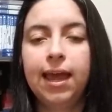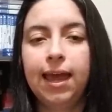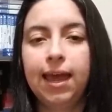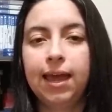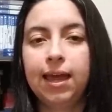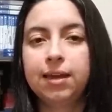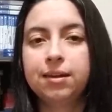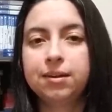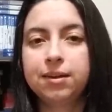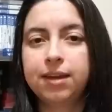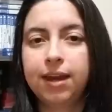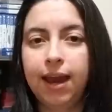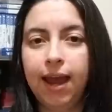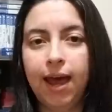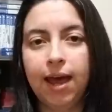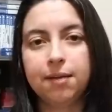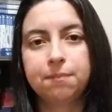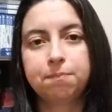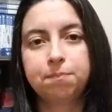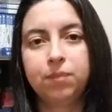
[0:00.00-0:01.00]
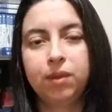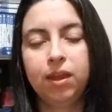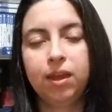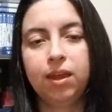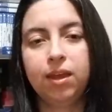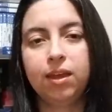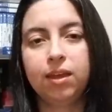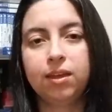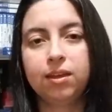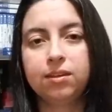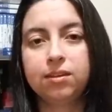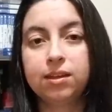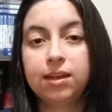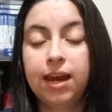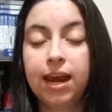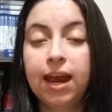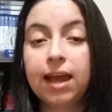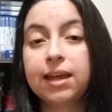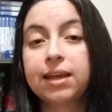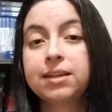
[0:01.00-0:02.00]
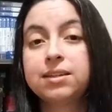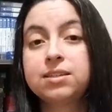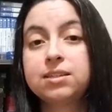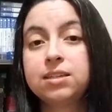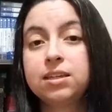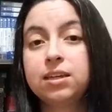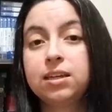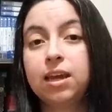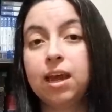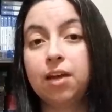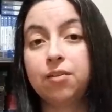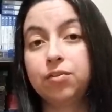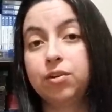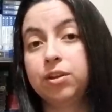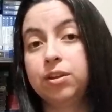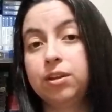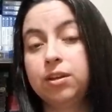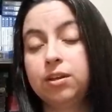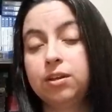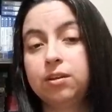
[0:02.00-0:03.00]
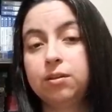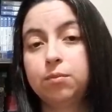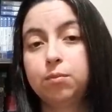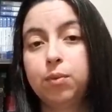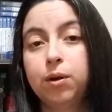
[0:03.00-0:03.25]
and a cat. And the cat can see everything,